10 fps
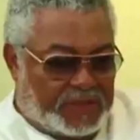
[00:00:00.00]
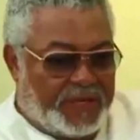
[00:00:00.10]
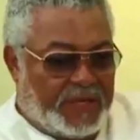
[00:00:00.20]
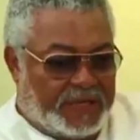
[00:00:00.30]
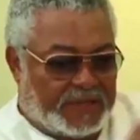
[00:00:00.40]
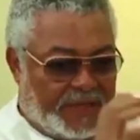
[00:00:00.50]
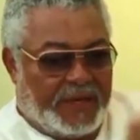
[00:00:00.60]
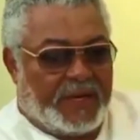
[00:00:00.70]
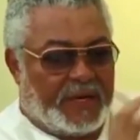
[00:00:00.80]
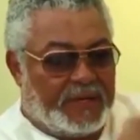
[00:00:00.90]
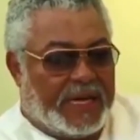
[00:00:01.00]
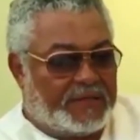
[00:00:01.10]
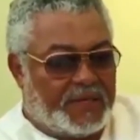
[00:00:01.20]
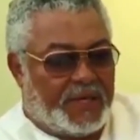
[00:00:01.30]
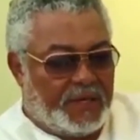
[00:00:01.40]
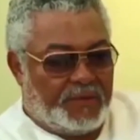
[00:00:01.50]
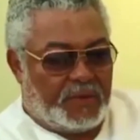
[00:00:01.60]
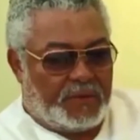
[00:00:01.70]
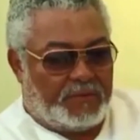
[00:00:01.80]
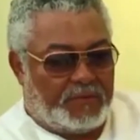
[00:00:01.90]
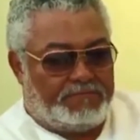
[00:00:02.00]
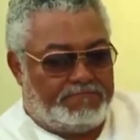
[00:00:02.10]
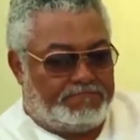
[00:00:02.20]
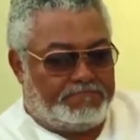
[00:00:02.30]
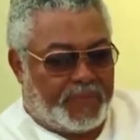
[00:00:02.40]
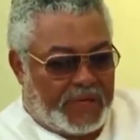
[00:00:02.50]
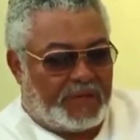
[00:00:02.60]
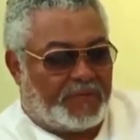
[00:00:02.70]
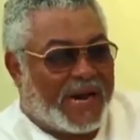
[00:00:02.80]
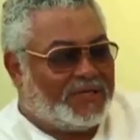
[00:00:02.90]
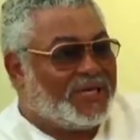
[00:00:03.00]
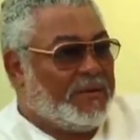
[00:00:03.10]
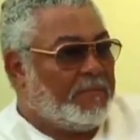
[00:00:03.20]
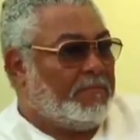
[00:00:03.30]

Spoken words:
saying yesterday, that he would pick the right team